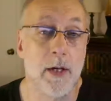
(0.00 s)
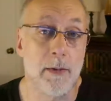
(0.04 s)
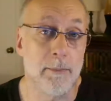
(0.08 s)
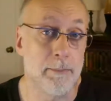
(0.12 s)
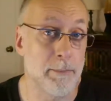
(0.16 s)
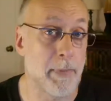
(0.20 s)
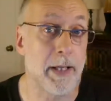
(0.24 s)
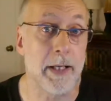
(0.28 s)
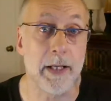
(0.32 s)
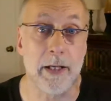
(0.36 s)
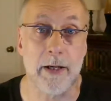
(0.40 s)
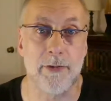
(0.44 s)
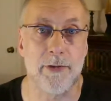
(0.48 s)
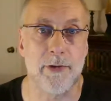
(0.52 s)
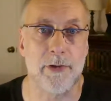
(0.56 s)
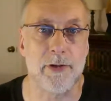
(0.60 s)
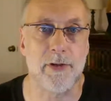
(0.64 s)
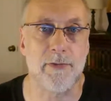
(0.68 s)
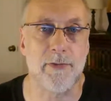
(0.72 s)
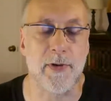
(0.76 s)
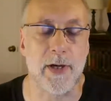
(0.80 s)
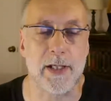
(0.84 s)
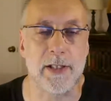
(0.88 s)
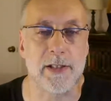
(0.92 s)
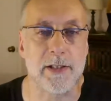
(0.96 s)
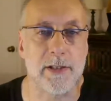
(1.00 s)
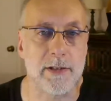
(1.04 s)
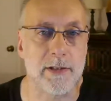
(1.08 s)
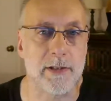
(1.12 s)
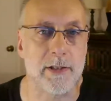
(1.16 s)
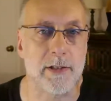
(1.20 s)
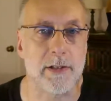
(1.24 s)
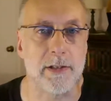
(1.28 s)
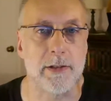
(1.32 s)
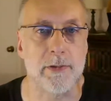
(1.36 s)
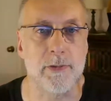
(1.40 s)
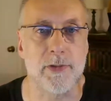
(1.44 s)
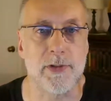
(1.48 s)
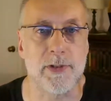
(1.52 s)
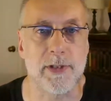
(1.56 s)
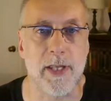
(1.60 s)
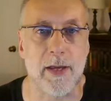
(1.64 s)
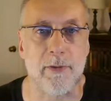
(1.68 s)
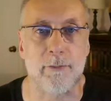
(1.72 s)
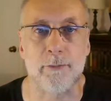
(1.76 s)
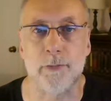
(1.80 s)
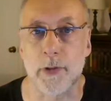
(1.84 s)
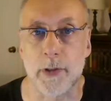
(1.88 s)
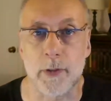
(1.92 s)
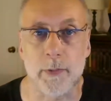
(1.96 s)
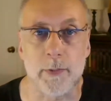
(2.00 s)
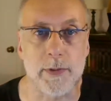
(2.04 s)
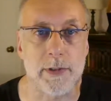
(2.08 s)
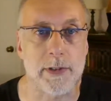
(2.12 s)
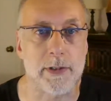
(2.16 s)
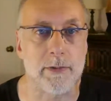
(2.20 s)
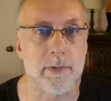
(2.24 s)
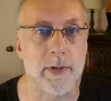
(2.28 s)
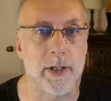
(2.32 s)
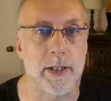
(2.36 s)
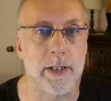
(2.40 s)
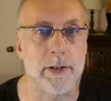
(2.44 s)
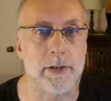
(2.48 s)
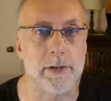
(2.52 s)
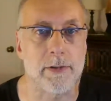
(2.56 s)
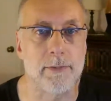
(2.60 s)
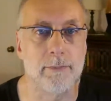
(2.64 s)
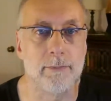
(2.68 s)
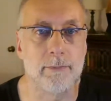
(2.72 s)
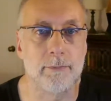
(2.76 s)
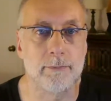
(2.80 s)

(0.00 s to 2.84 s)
many other devices that use that frequency range.